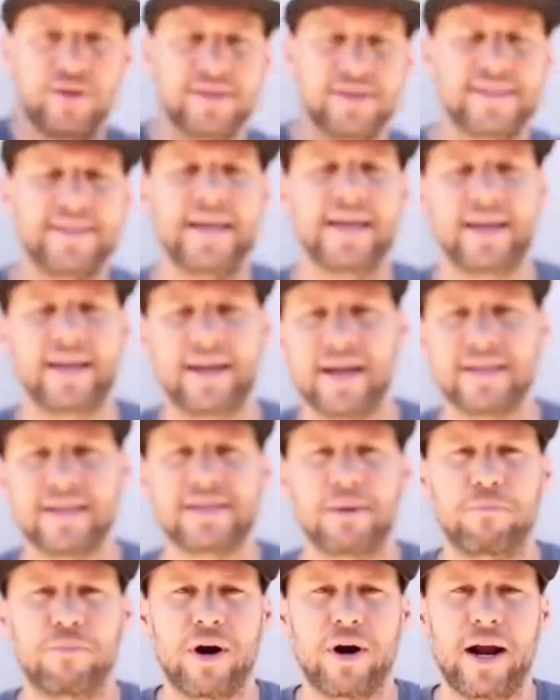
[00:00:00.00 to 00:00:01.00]
see it nice
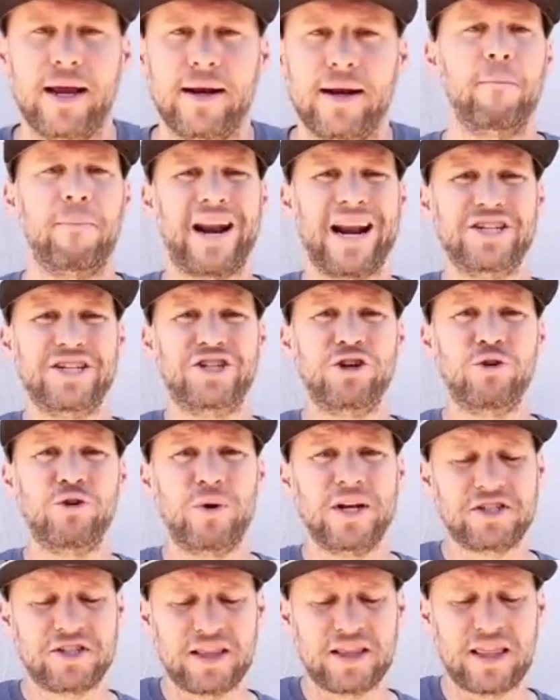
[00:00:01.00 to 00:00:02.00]
and bright. But I do
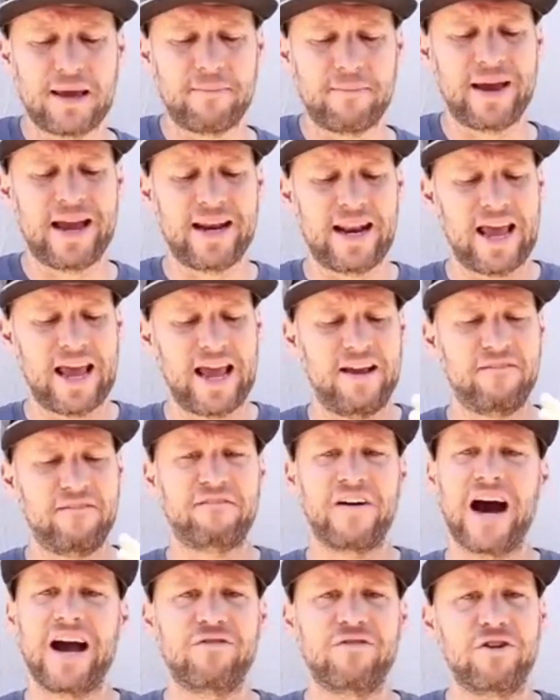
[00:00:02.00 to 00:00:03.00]
wish that they made a
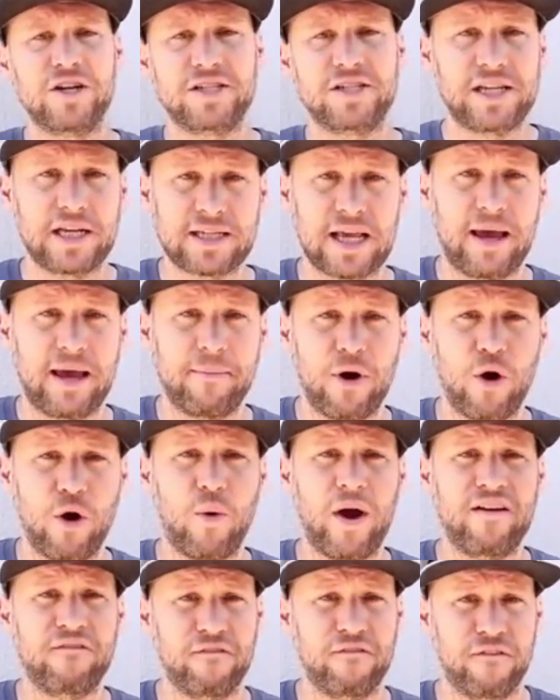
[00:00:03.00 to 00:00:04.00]
5 or a 6
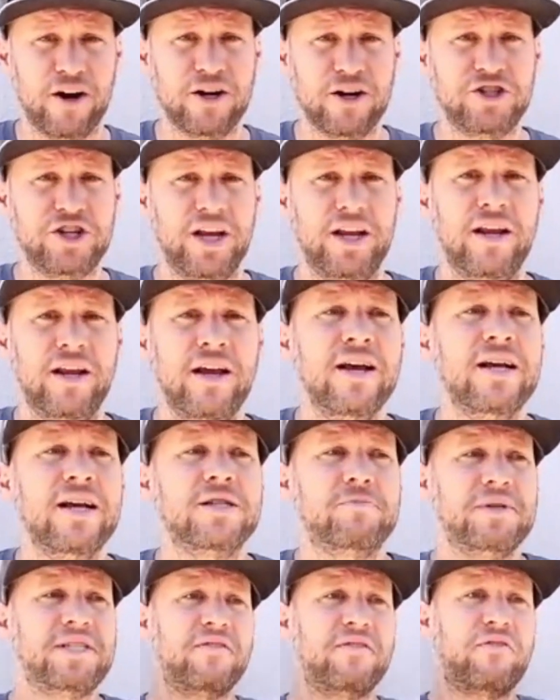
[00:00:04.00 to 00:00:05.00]
MOA version
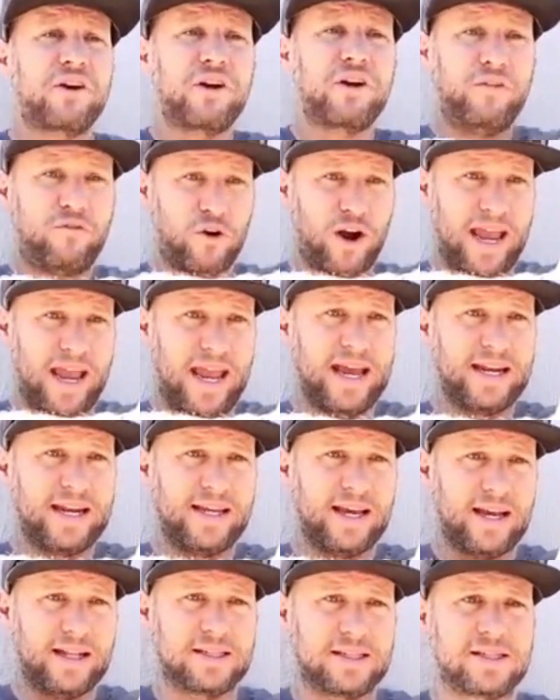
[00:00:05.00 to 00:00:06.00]
specifically for
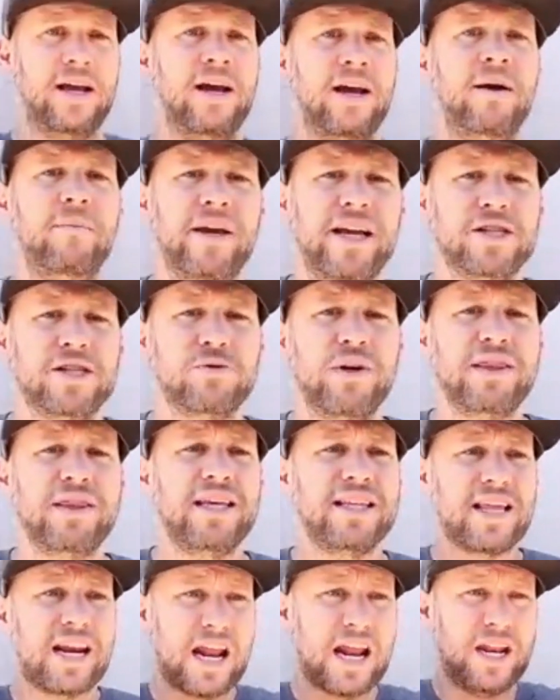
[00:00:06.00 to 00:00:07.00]
handguns, because one
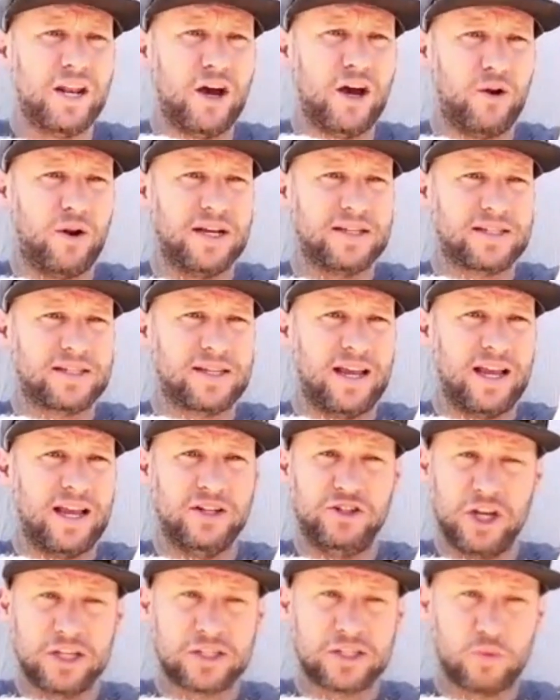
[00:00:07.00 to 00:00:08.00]
thing that I noticed
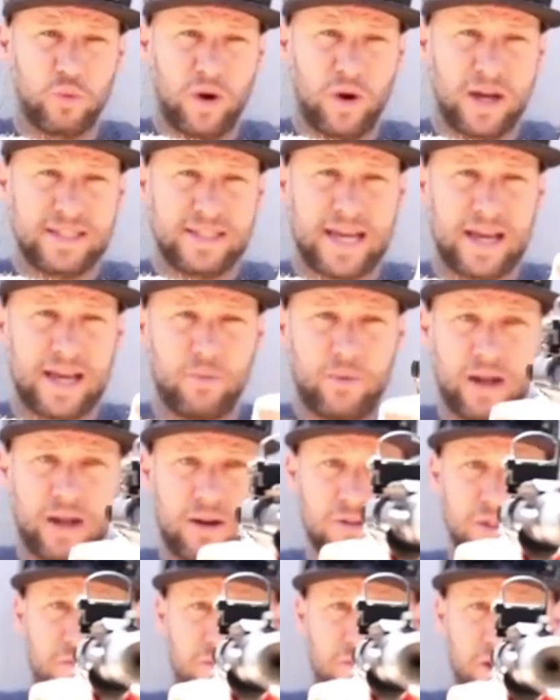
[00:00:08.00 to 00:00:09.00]
just one day when I
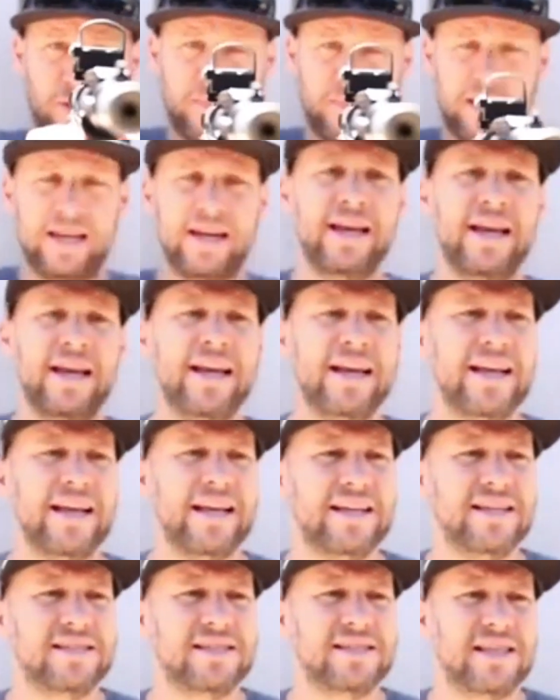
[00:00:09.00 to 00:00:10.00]
was filming
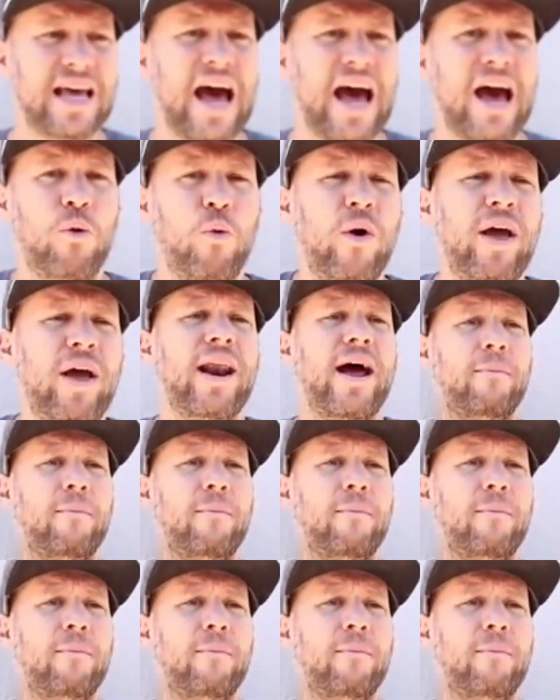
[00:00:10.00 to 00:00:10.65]
is that when I'm